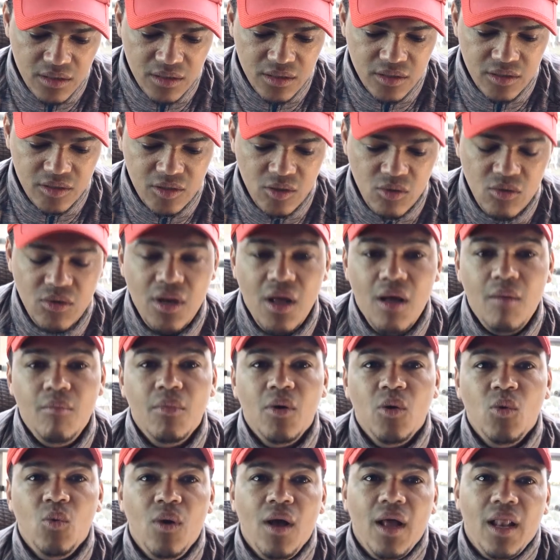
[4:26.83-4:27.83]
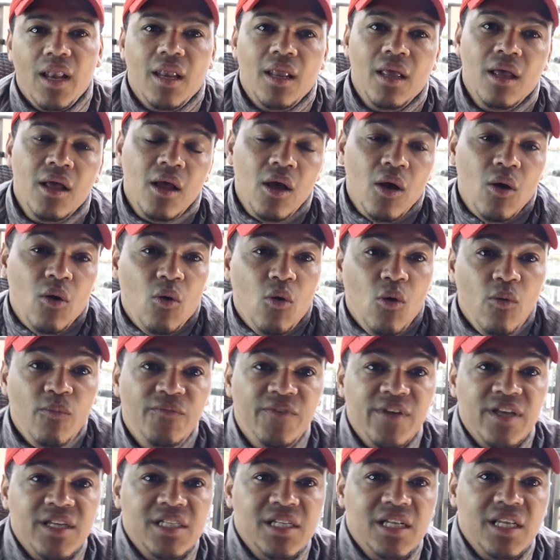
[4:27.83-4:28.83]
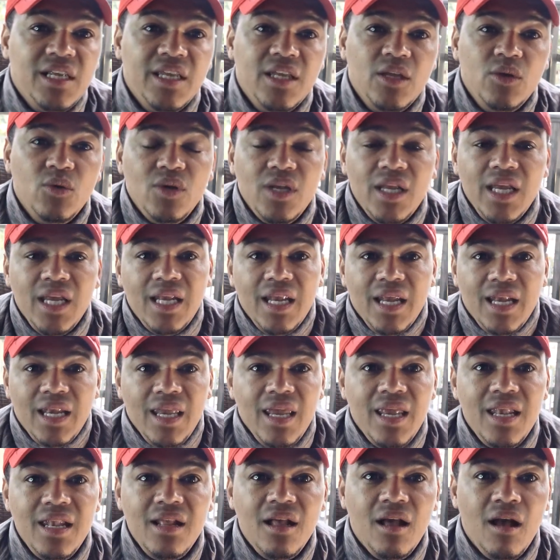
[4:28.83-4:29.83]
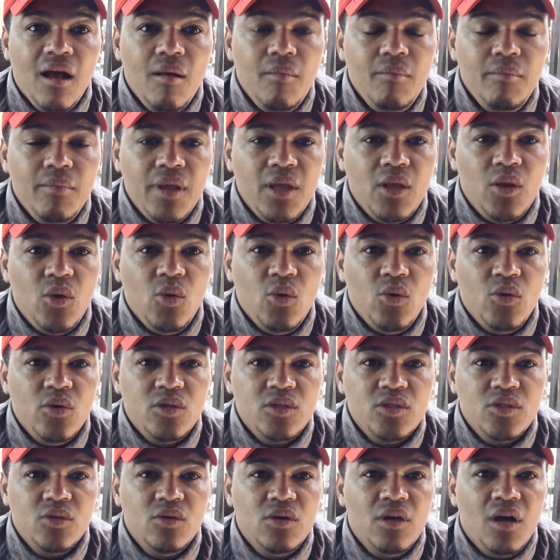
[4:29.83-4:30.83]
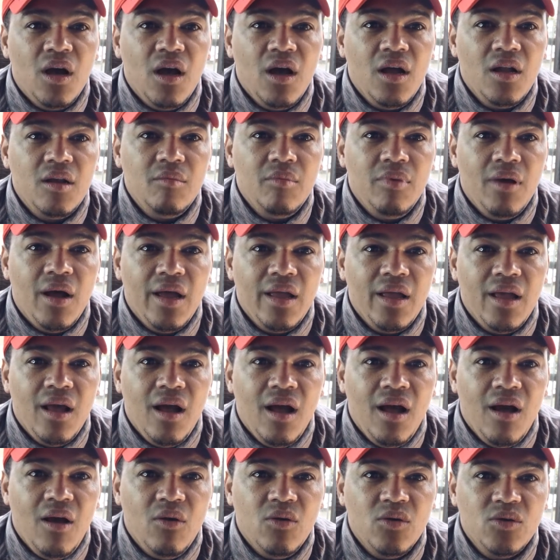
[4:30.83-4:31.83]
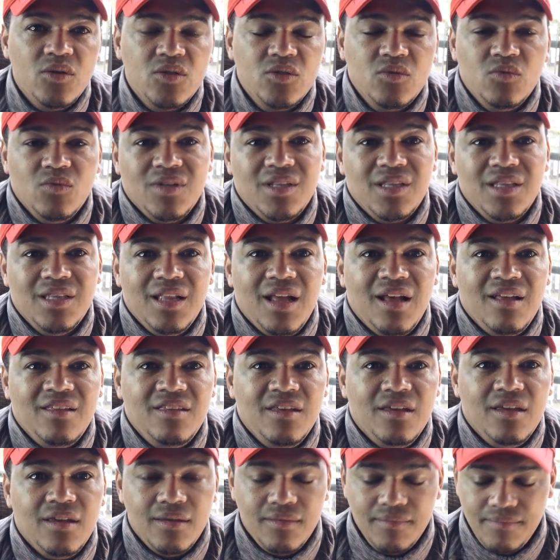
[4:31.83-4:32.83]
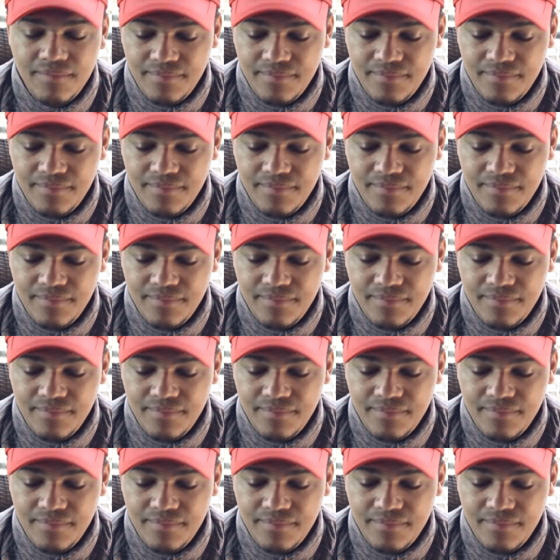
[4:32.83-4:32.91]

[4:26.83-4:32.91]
So number 1, obviously you need an income, because you can't buy a house with nothing.